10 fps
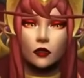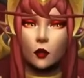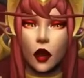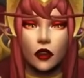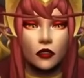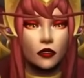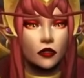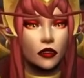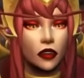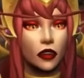days
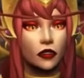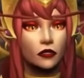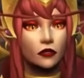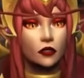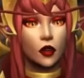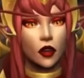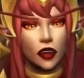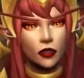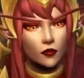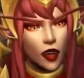of World of Warcraft,
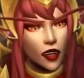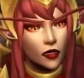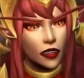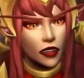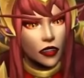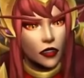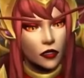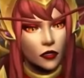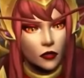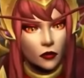and all of this
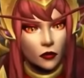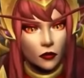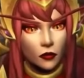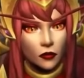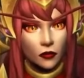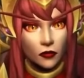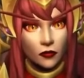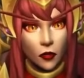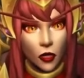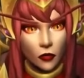is
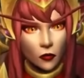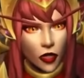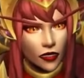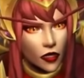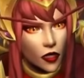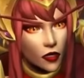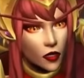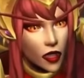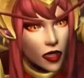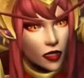phenomenal if
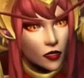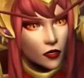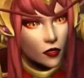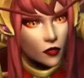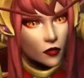you're a new